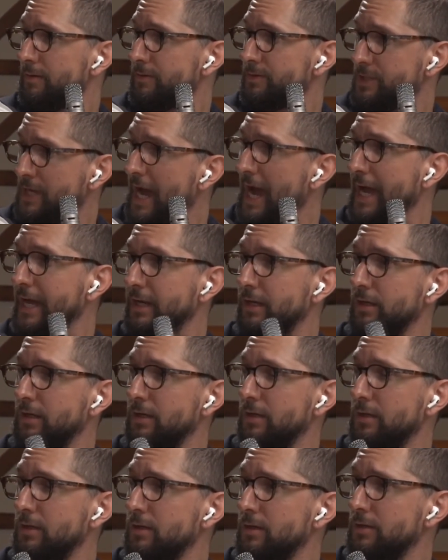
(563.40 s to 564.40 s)

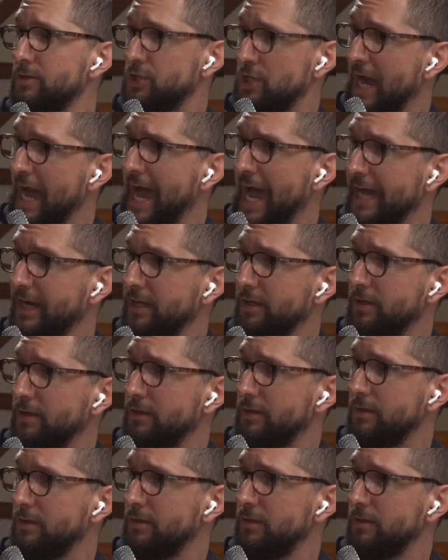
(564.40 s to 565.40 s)
Chad, Chad.
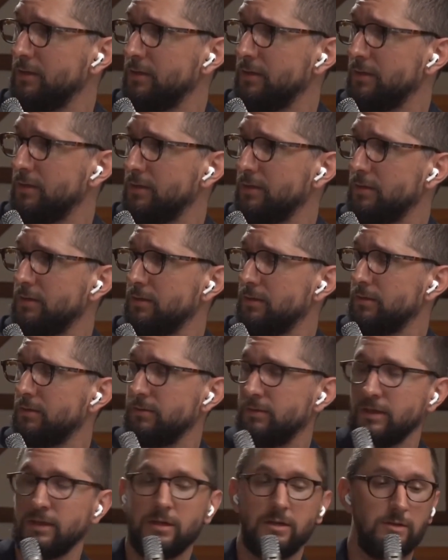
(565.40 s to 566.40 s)

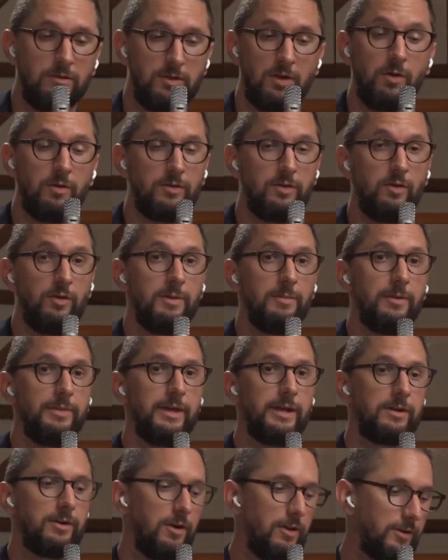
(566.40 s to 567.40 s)
Thank you. Sorry, sorry about
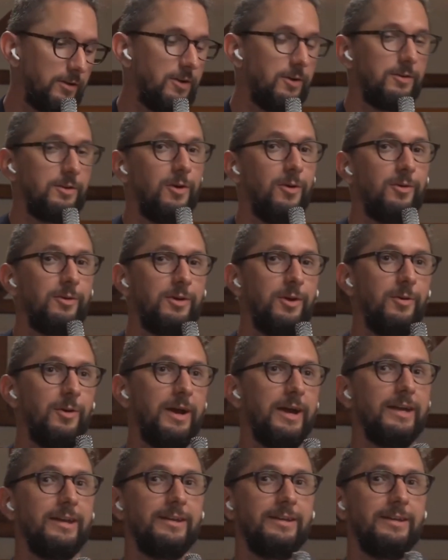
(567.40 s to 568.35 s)
that, caller. Go go go ahead.